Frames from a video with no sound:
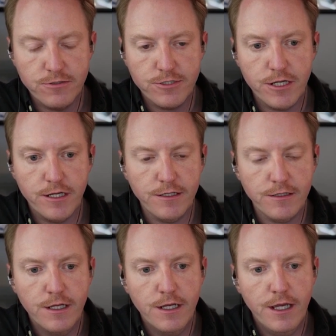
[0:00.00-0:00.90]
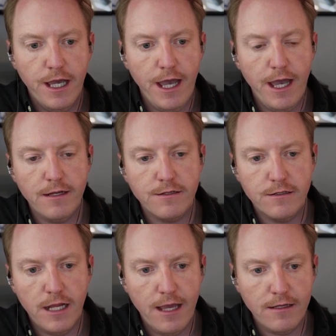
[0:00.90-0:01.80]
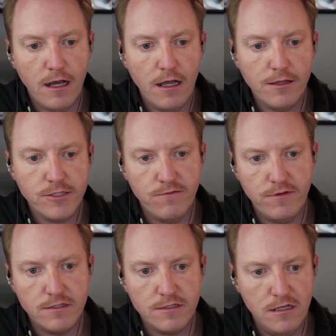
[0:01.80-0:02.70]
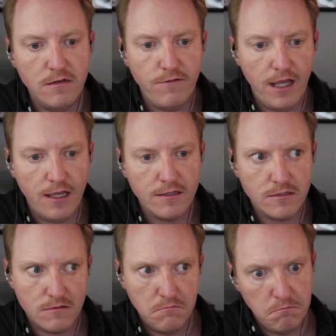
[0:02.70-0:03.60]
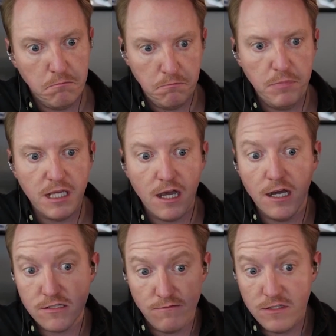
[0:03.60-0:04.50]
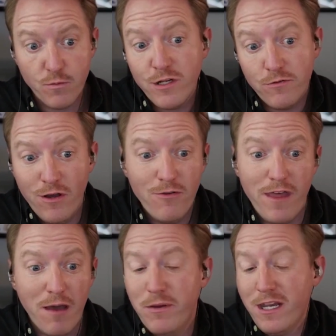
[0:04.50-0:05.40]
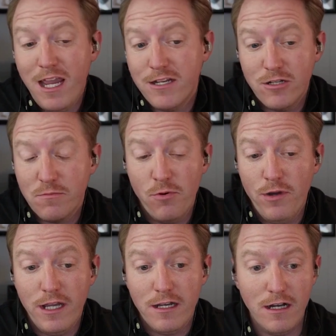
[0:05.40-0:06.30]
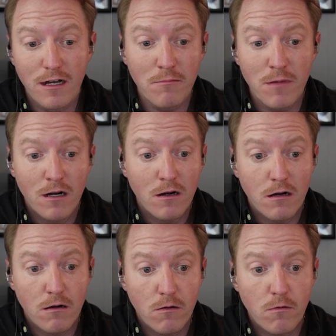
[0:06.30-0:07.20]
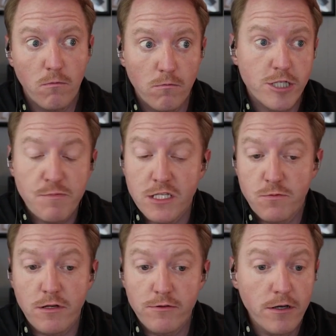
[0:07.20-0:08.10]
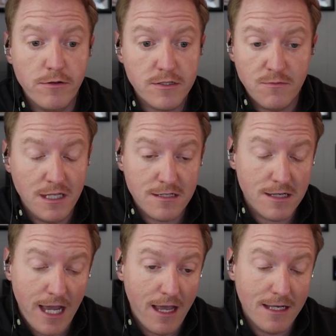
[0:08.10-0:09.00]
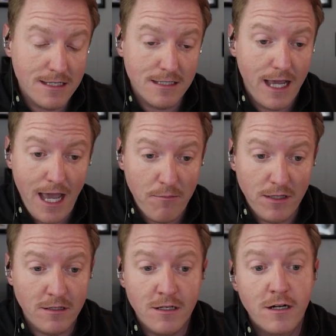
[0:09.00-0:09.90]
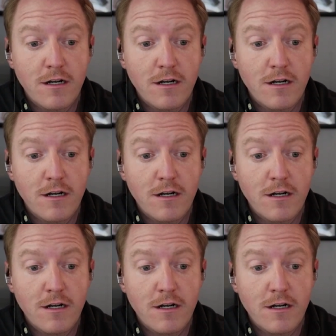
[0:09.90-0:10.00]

or China had knowledge of this in advance because of this. We don't know that. But again, to your point, just because we don't know, it doesn't mean it didn't happen.